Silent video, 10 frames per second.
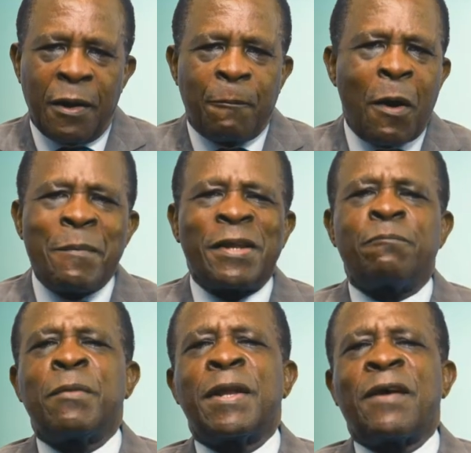
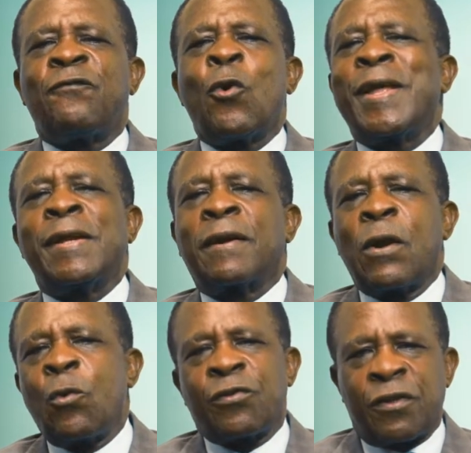Permit me, therefore, in
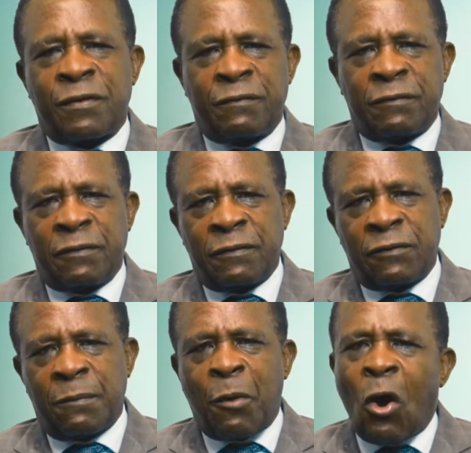closing,
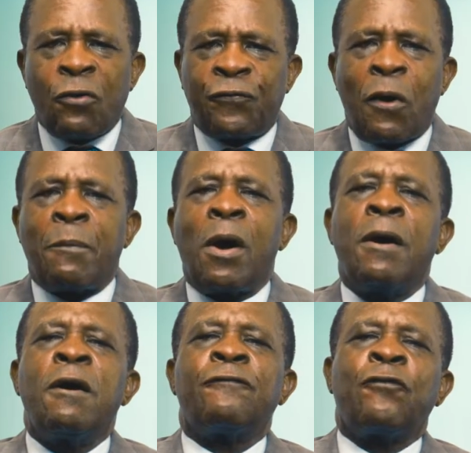to borrow
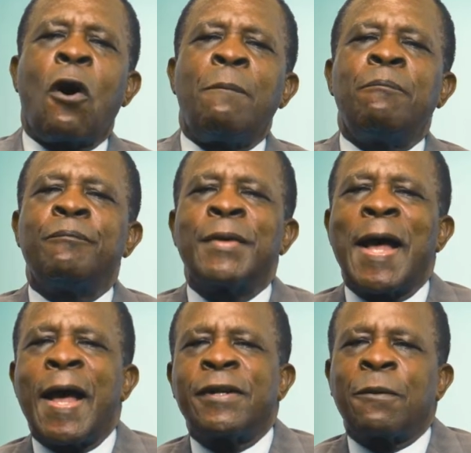from
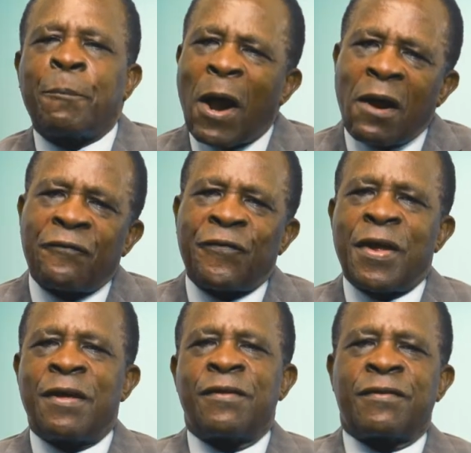and to
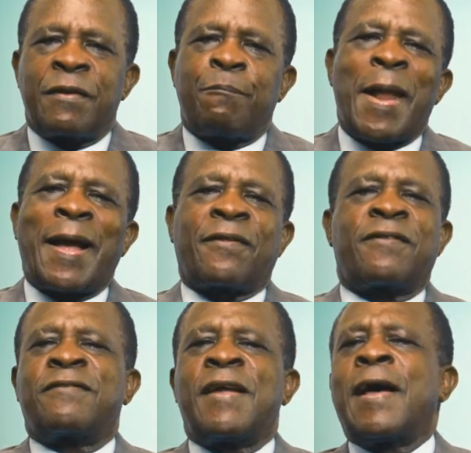paraphrase the Black
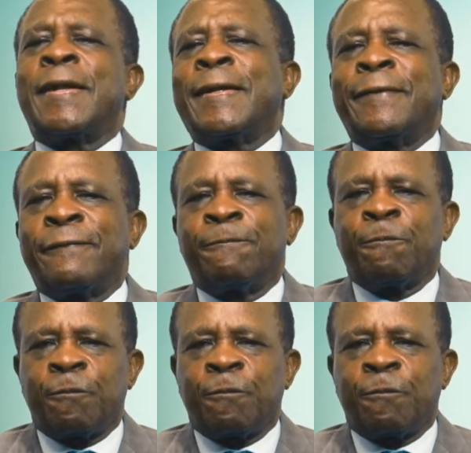Stalin